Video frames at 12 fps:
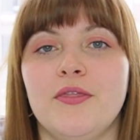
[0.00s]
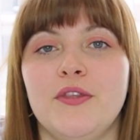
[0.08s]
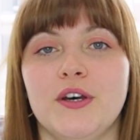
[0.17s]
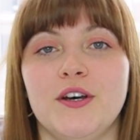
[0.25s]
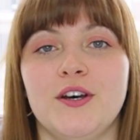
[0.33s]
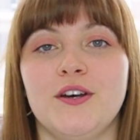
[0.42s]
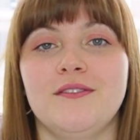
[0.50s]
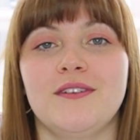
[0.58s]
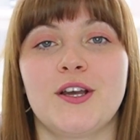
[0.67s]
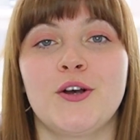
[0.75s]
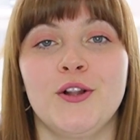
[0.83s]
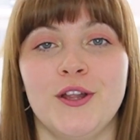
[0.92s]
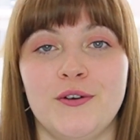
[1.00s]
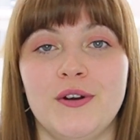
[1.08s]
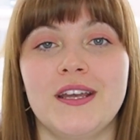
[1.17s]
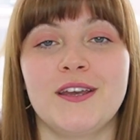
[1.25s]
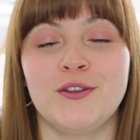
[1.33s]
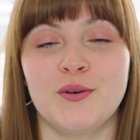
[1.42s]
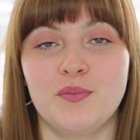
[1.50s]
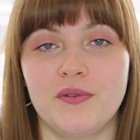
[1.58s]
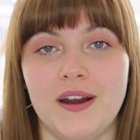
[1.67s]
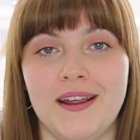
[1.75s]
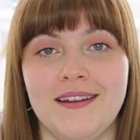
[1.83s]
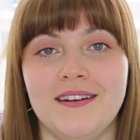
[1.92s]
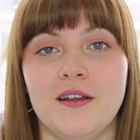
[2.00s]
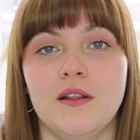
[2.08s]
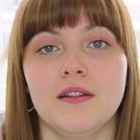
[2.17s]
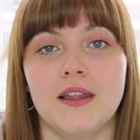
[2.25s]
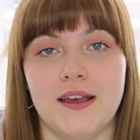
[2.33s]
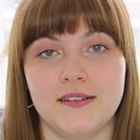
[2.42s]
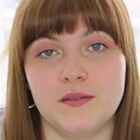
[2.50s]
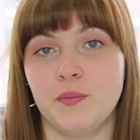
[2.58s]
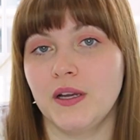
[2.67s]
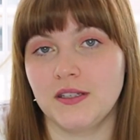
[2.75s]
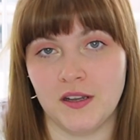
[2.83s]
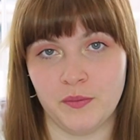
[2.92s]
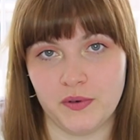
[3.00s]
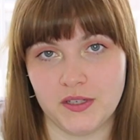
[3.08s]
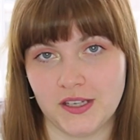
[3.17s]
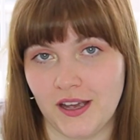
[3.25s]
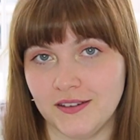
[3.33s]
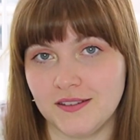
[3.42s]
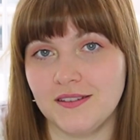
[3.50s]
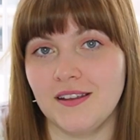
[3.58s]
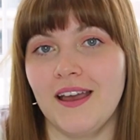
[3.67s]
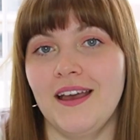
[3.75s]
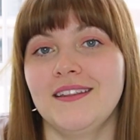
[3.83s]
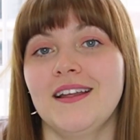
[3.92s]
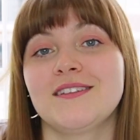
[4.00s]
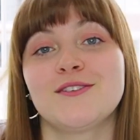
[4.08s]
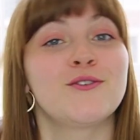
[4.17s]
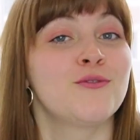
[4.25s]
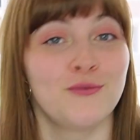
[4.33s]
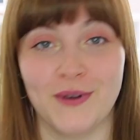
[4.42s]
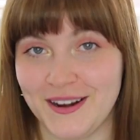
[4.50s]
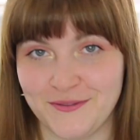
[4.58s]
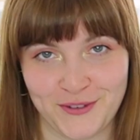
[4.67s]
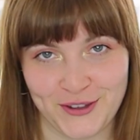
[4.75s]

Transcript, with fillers: the cluttering in your brain less by 10%. And that's a great